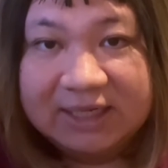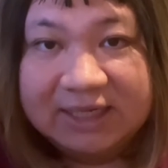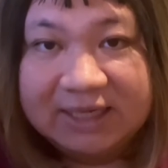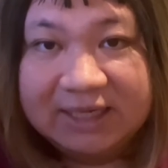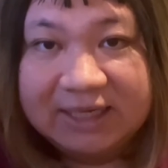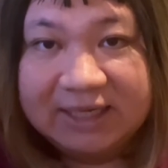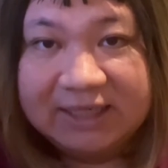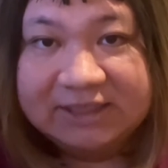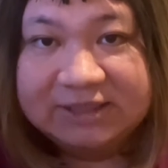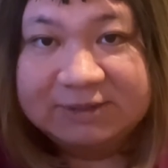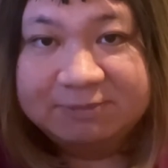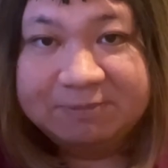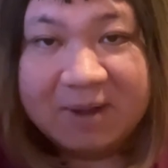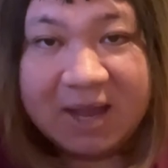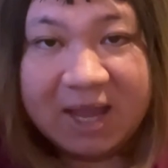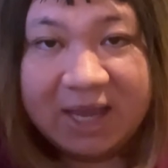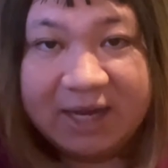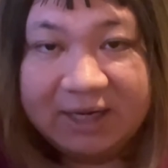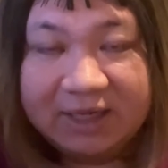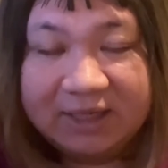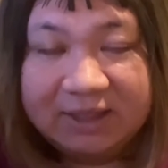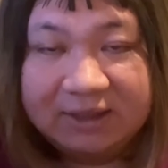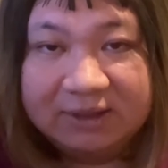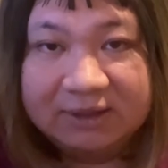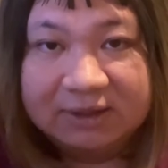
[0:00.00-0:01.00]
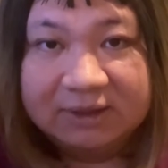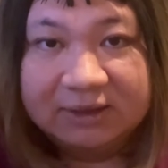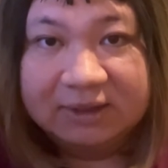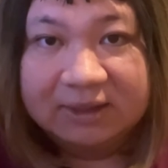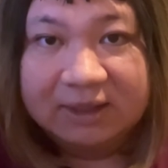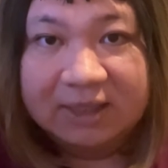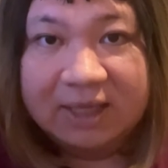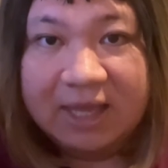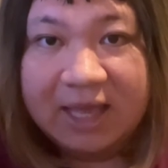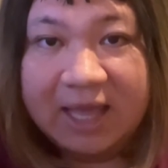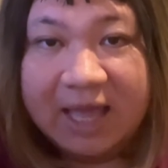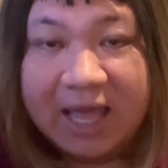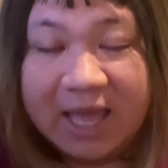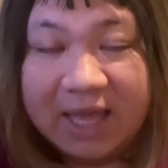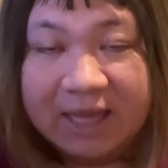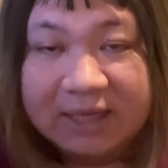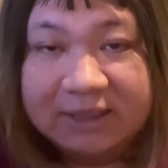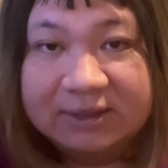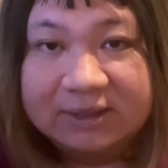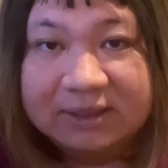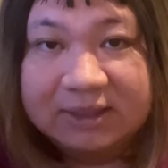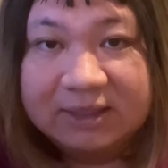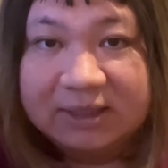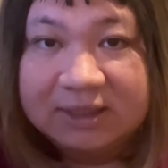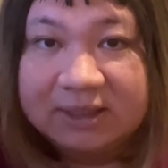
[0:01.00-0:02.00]
expire,
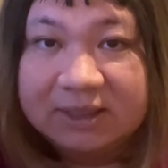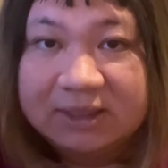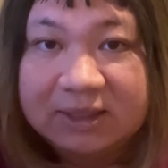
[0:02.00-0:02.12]
and